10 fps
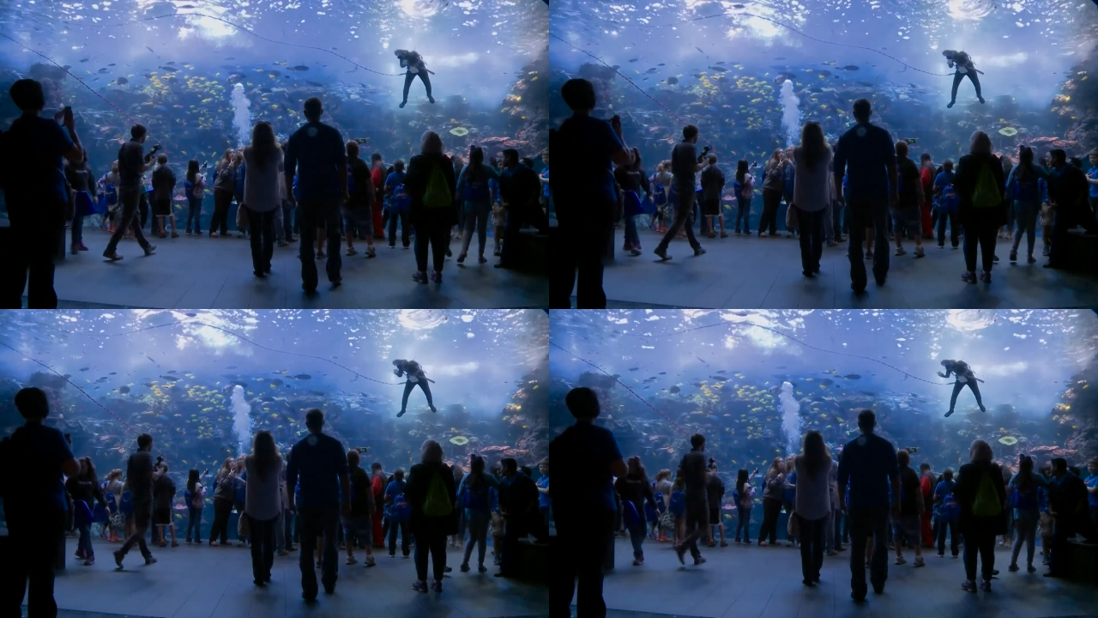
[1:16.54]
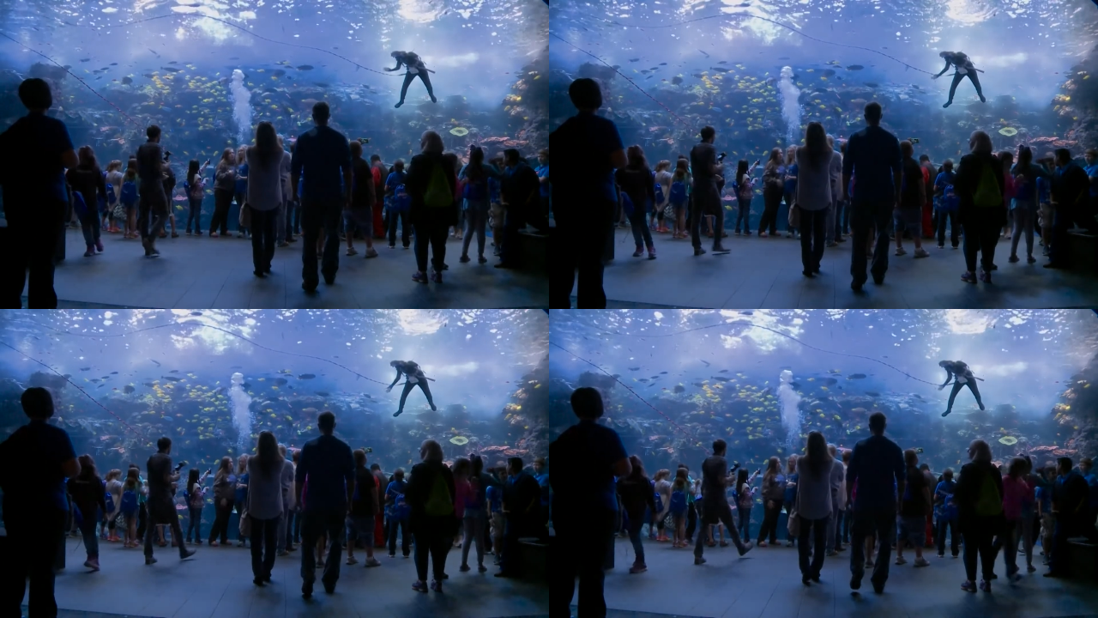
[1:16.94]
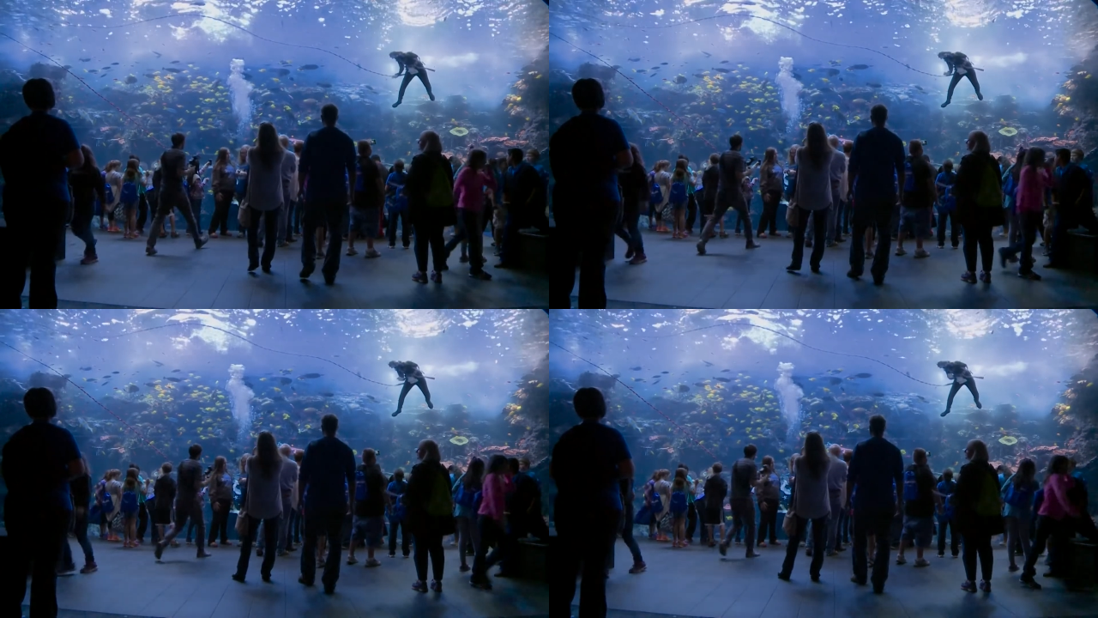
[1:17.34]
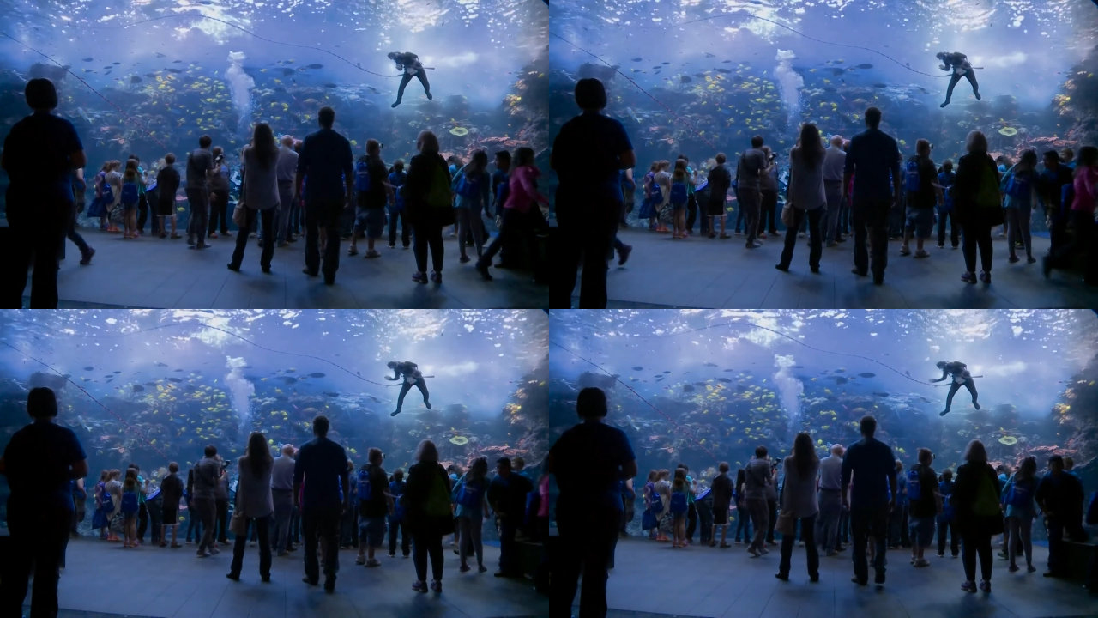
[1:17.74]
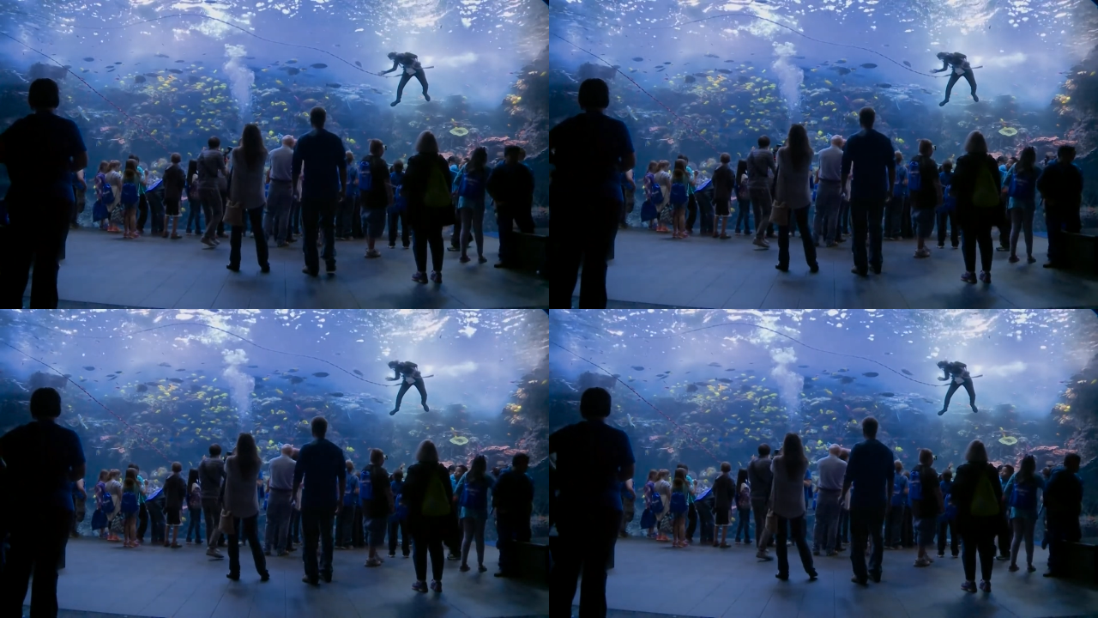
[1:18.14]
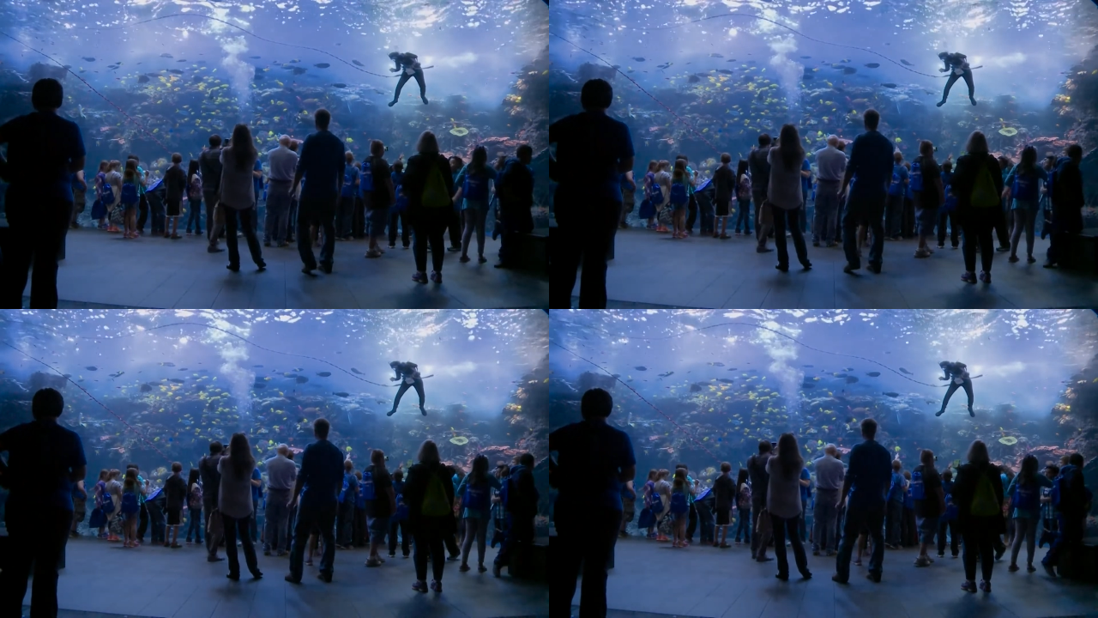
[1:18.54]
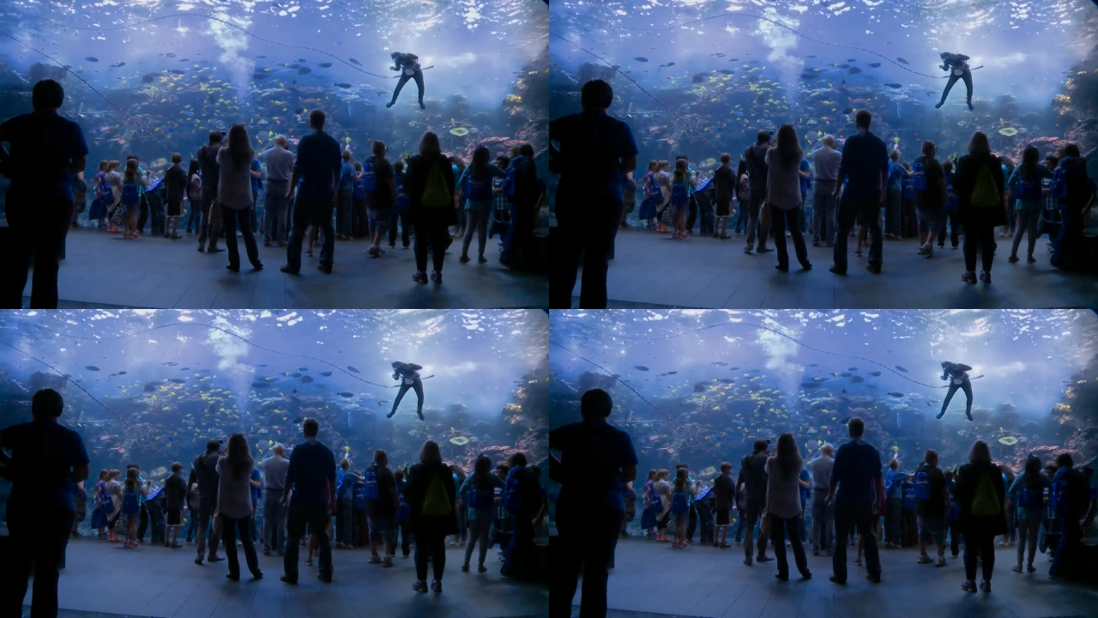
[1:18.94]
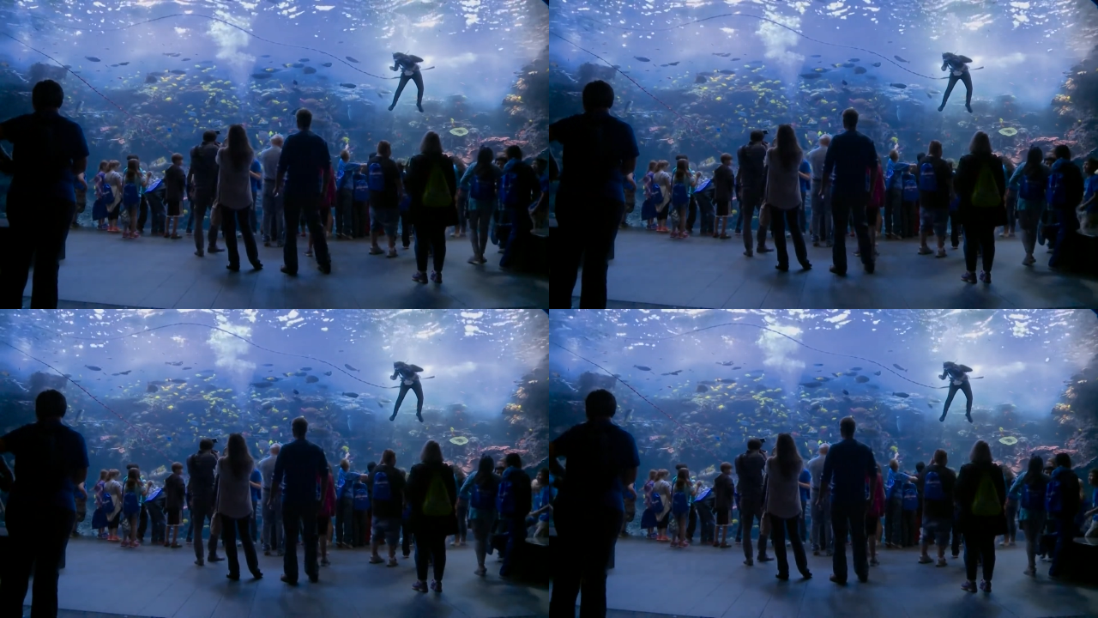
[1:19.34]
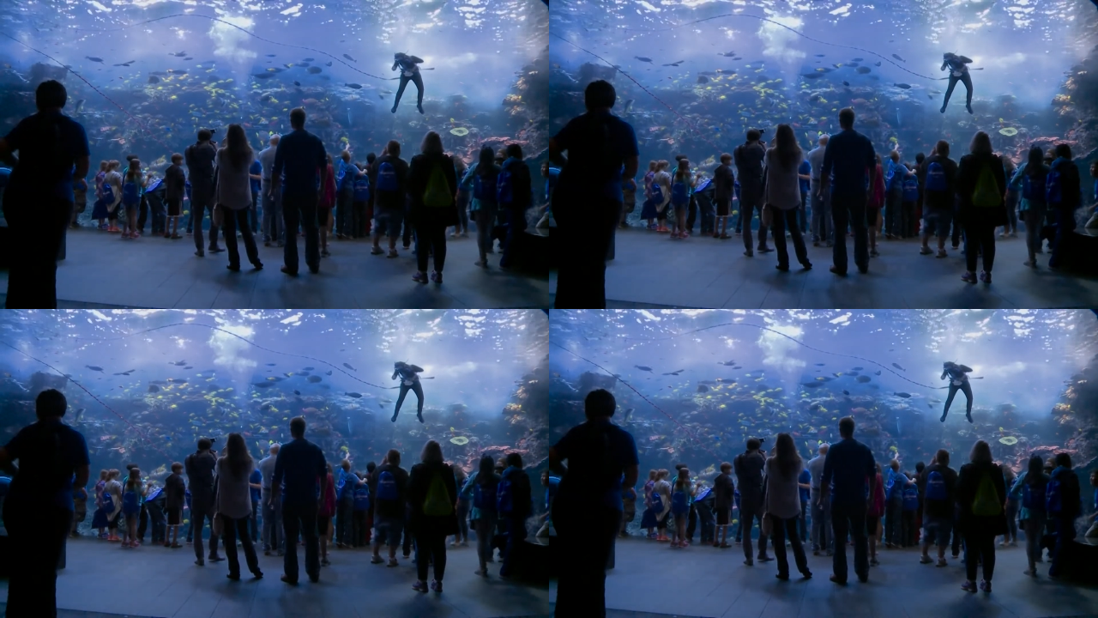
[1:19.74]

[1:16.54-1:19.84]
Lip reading: Nobody's mouth can be seen.